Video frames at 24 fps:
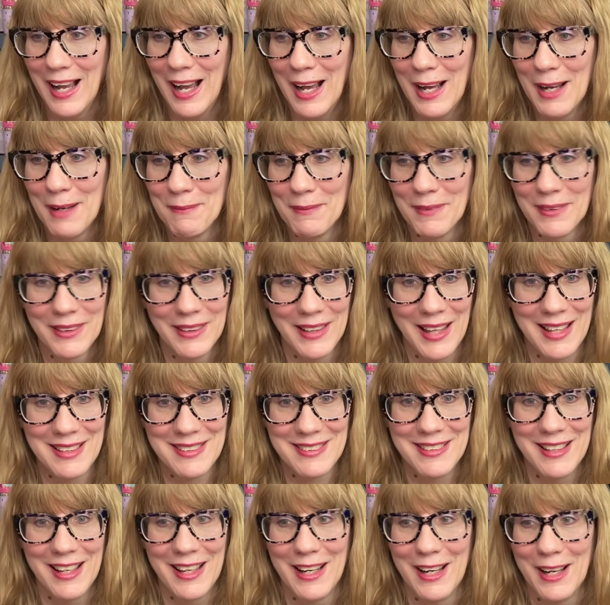um,
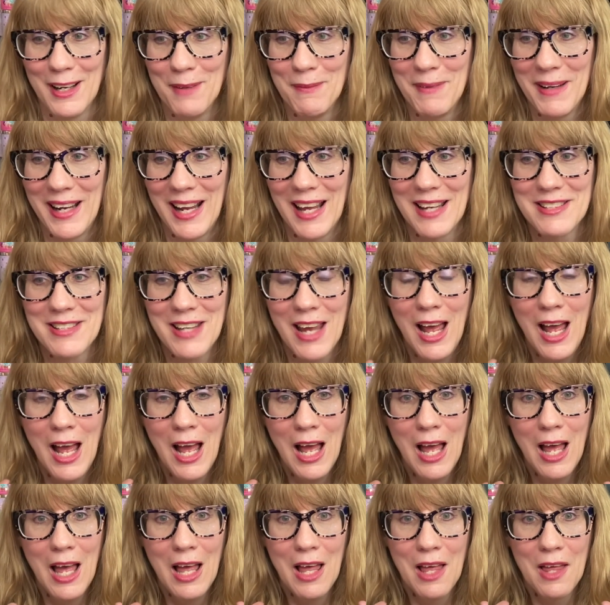last night. Oh my gosh.
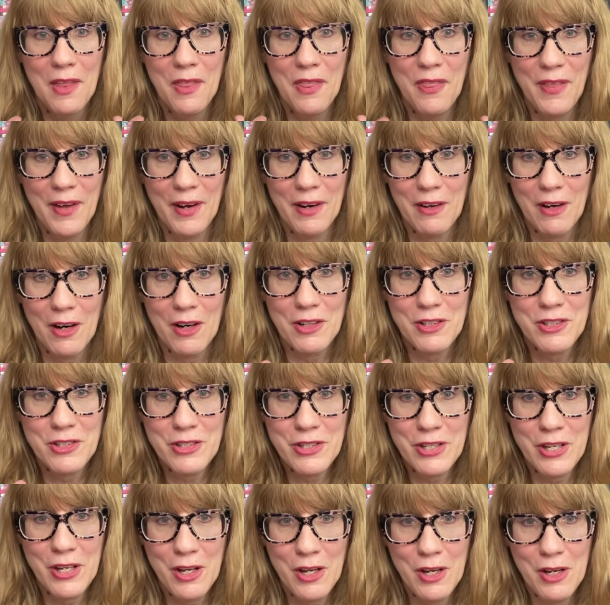There are
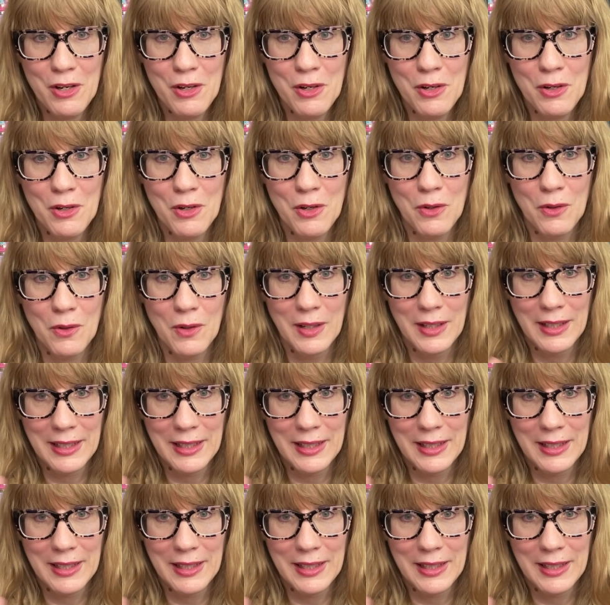two